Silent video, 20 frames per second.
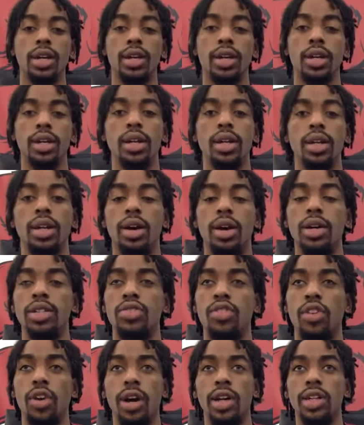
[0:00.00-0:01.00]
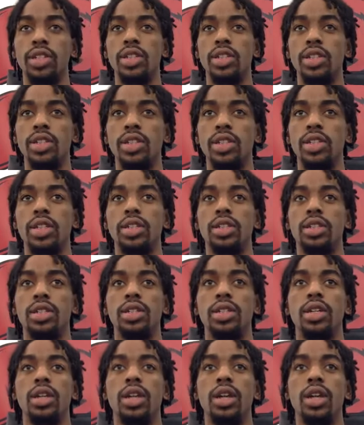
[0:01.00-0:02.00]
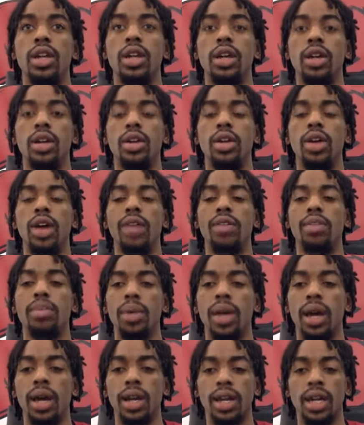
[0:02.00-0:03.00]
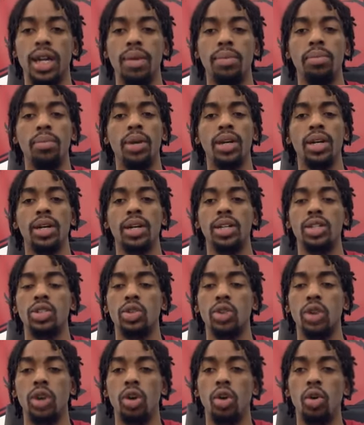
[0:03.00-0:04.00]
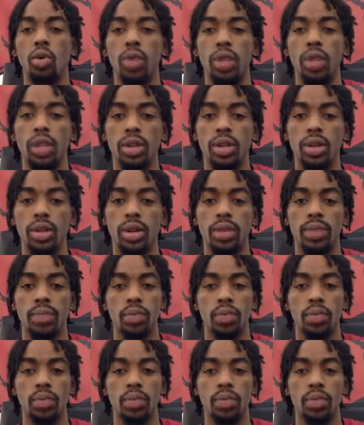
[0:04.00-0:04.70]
You know, as far as just you have to be able to keep them under control when you're